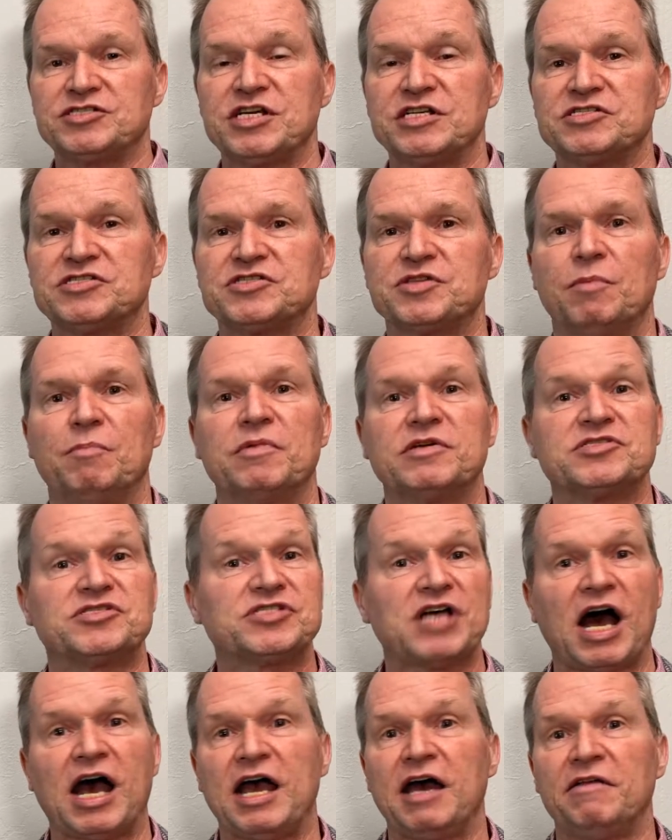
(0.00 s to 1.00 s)
It's the
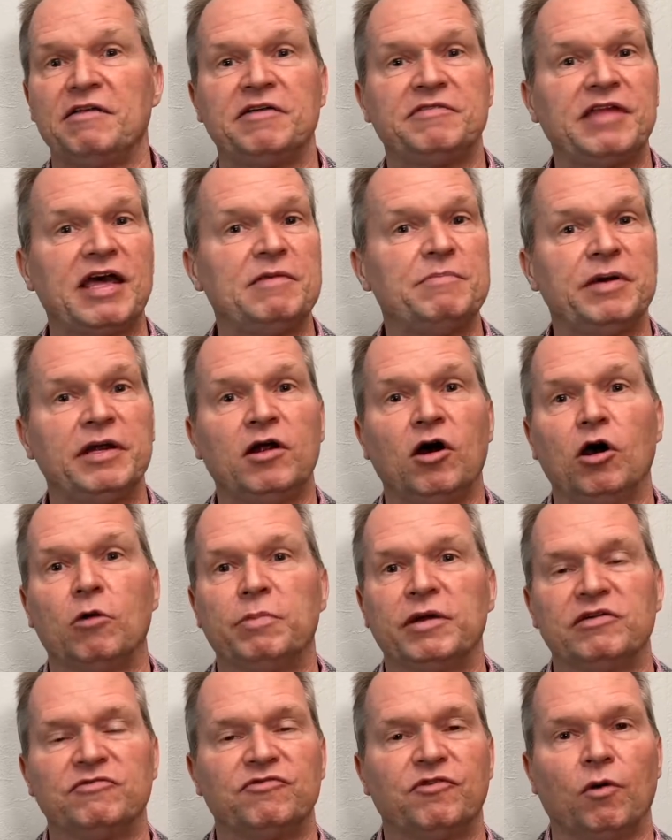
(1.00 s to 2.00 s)
Messiah that they've been
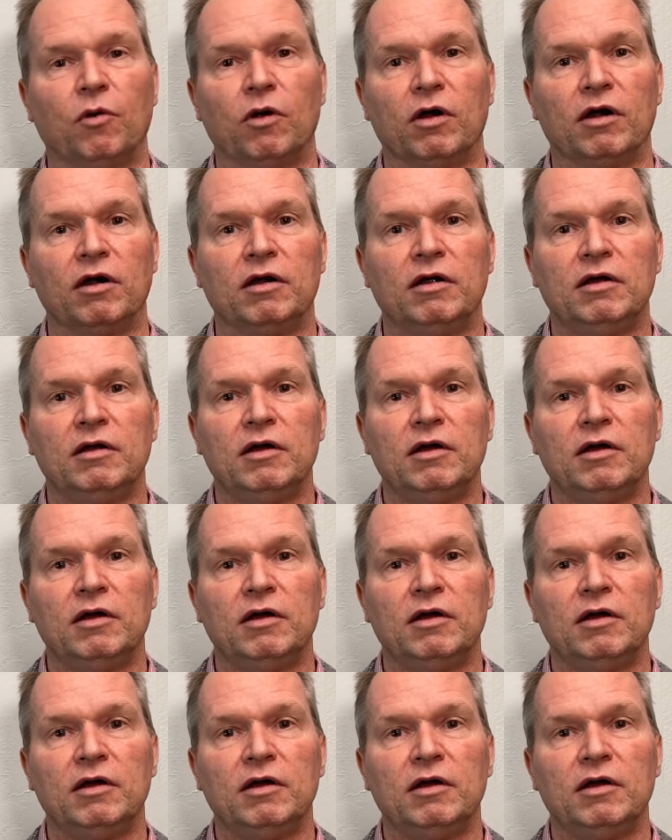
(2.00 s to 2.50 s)
hoping for.